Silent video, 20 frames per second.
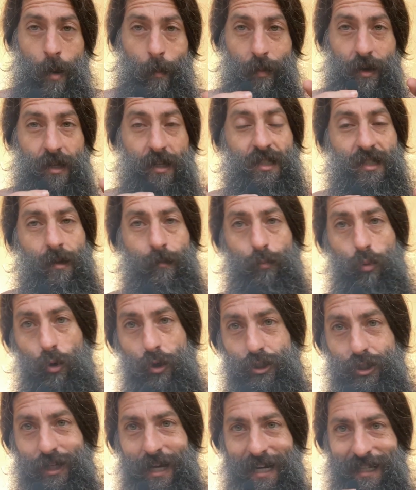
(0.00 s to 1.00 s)
but at some
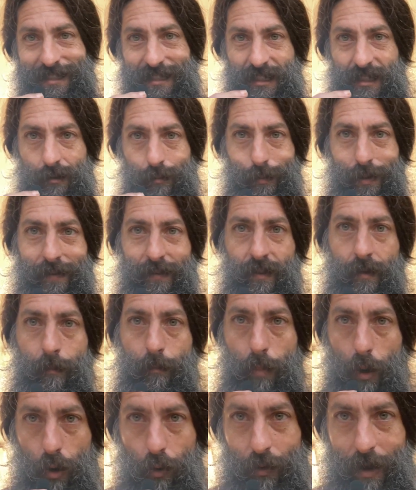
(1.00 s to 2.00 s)
point you got to spit the
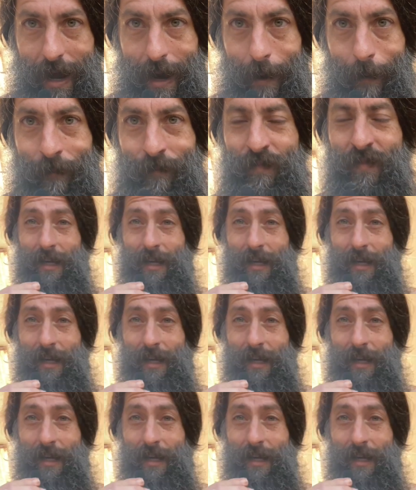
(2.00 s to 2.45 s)
bone out.